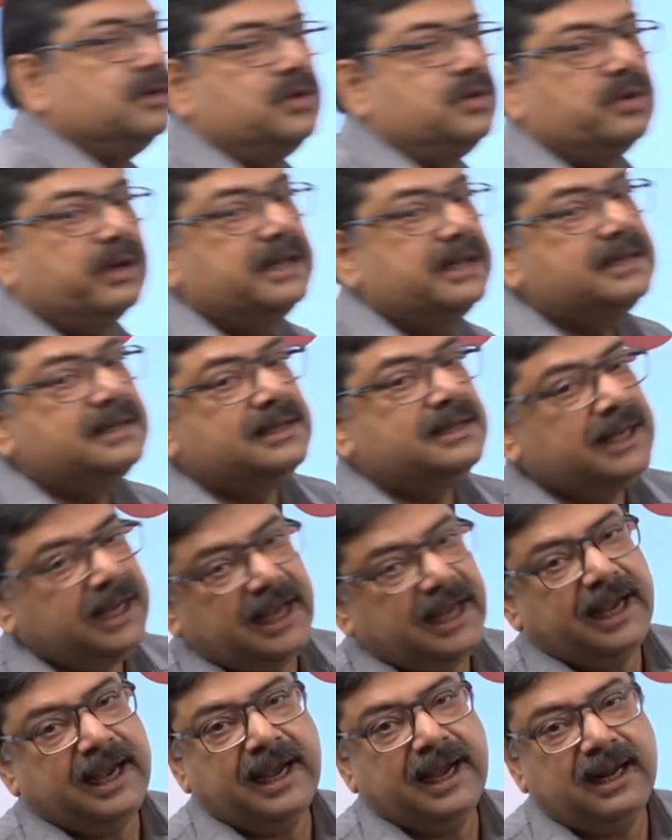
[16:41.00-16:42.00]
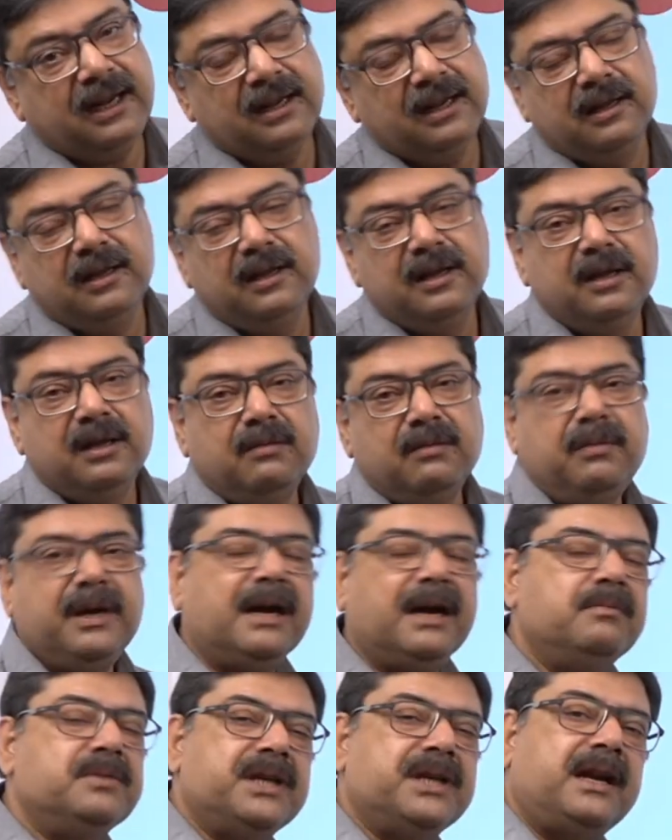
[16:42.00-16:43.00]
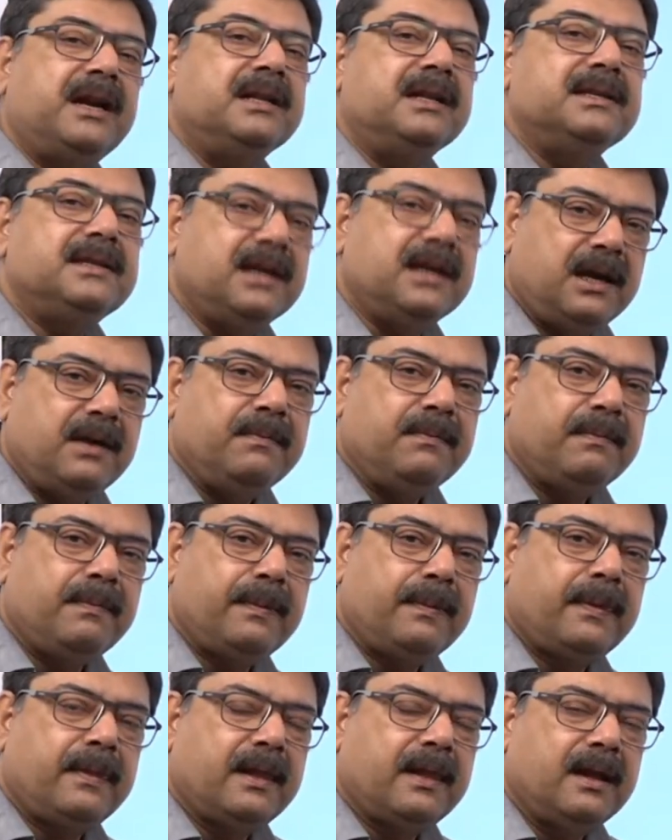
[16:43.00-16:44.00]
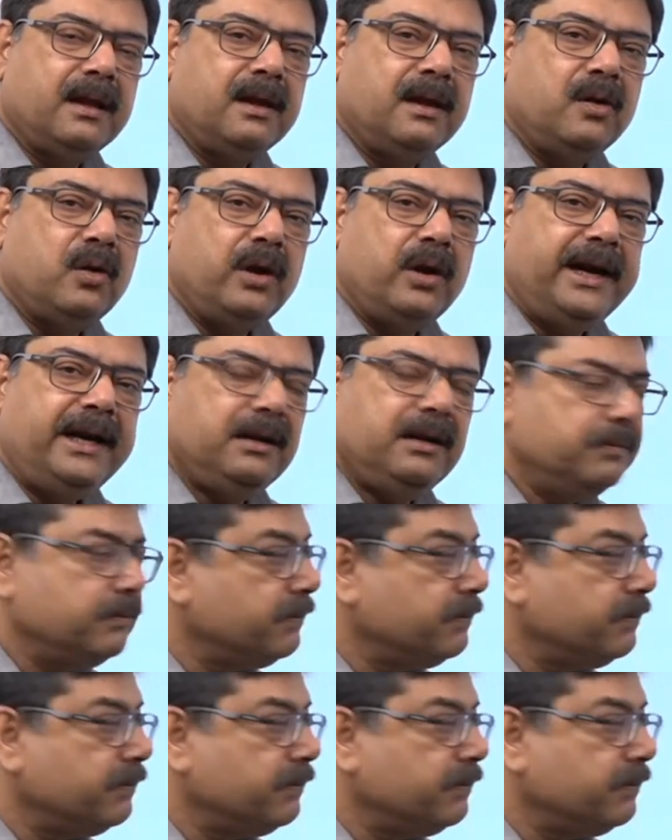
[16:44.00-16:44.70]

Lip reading: Choice C here becomes our answer. Alright.